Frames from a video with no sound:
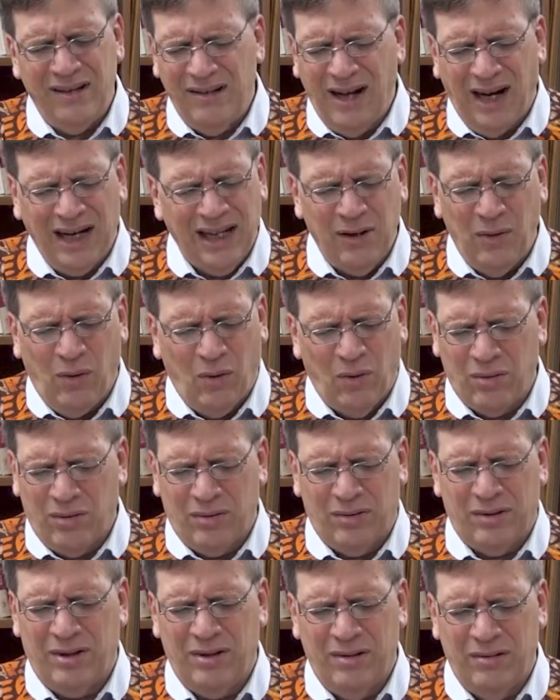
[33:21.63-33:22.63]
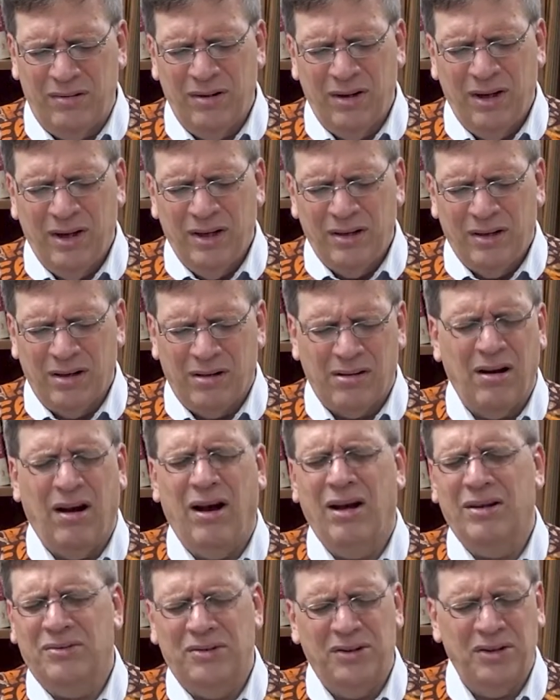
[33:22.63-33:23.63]
not in order to, to
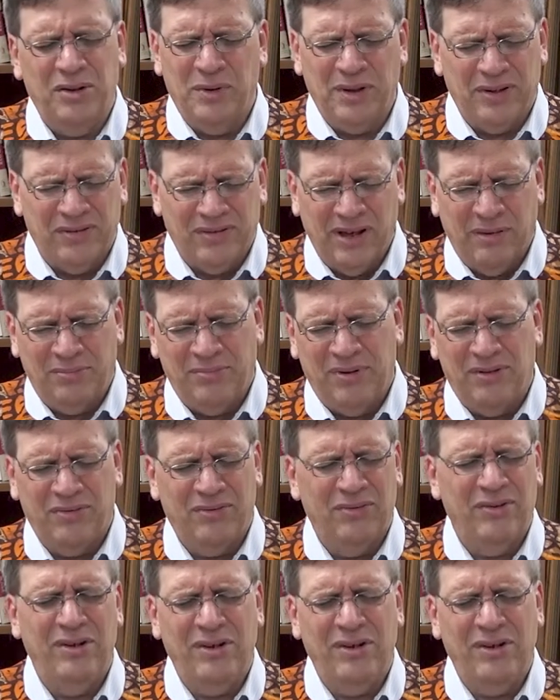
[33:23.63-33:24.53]
cause you to accept us.